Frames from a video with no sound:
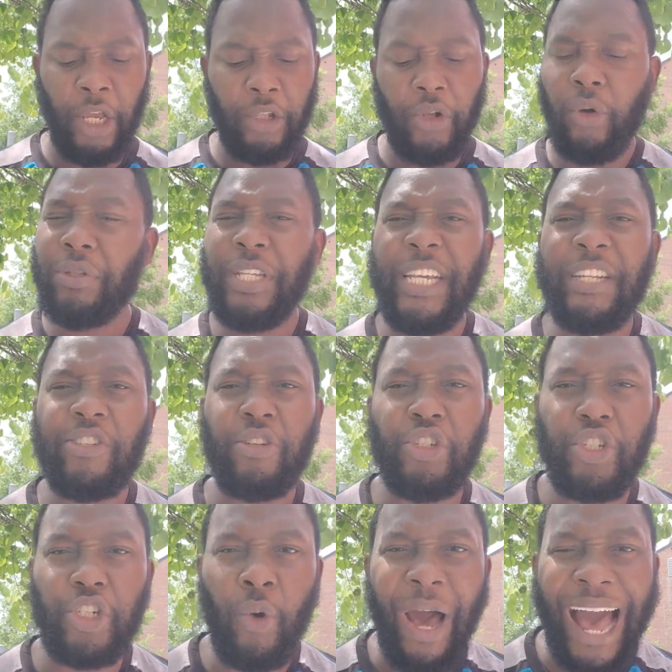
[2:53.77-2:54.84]
No need to
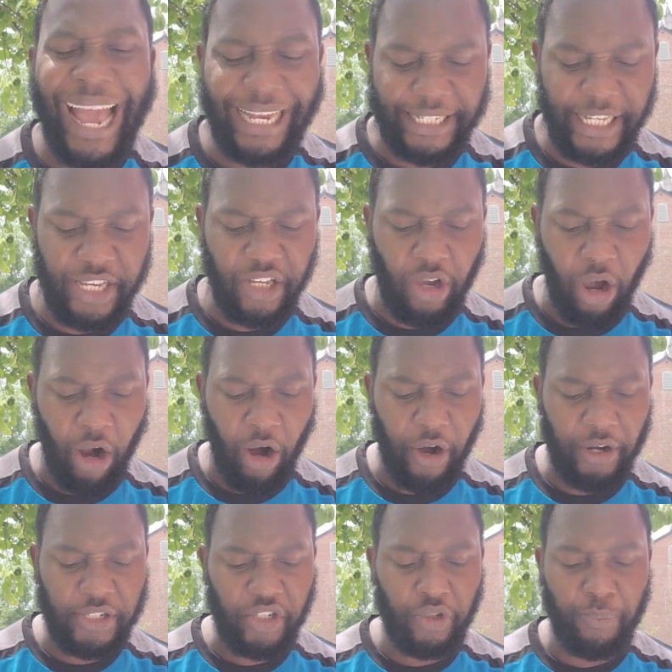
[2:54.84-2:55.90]
show ID
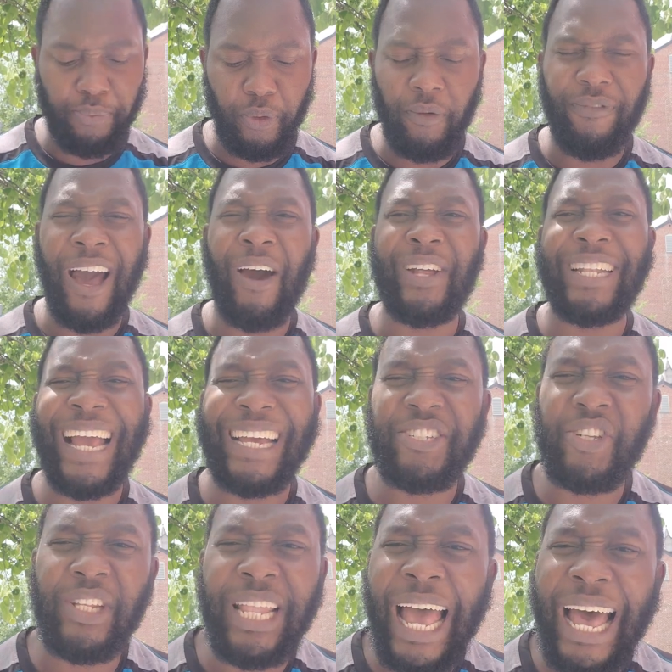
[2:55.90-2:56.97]
cards to prove our
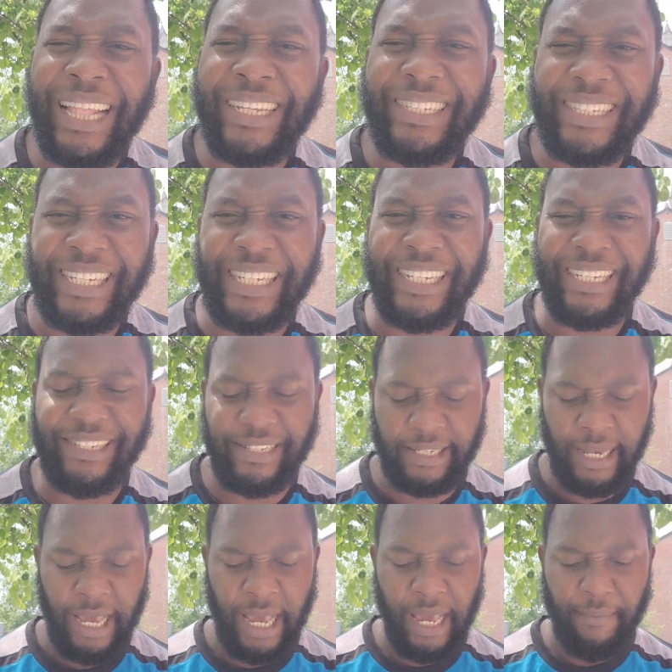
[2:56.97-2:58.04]
nationalities,
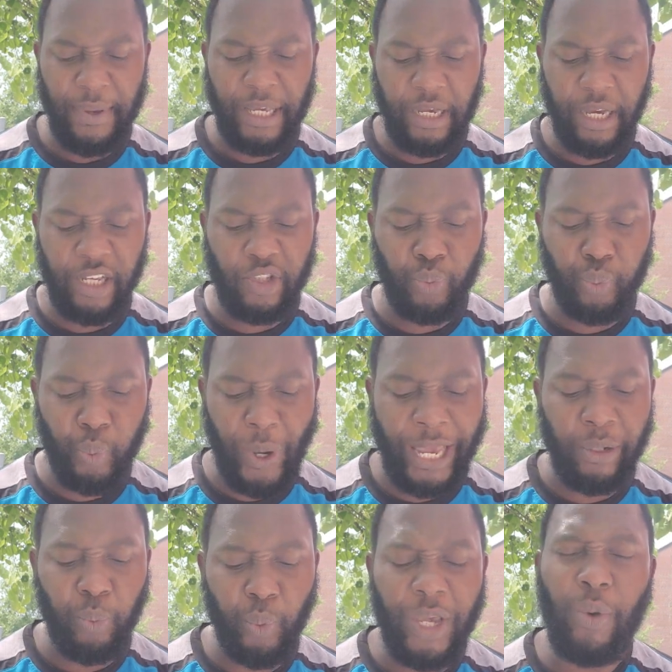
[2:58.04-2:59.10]
because
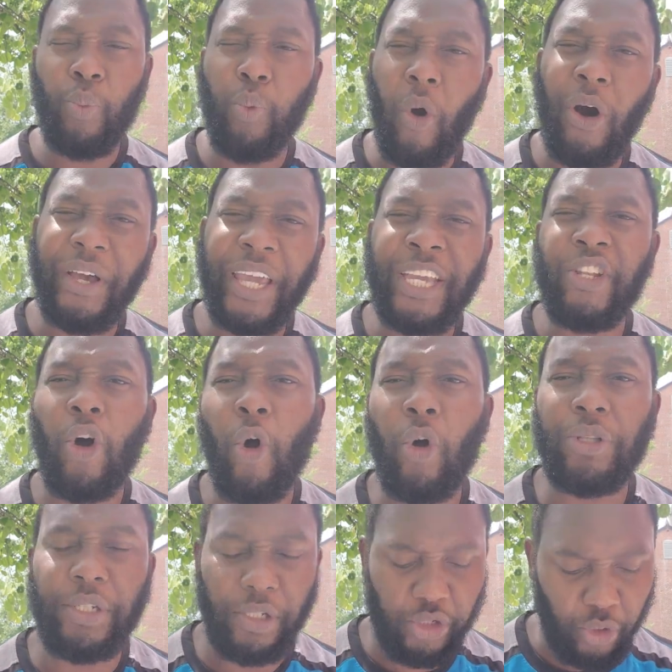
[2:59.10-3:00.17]
when we walk in
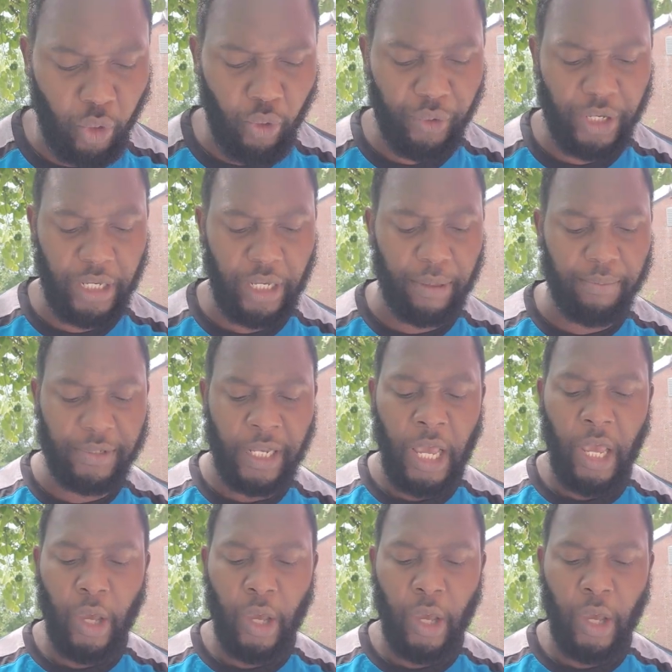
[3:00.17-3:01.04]
auditoriums,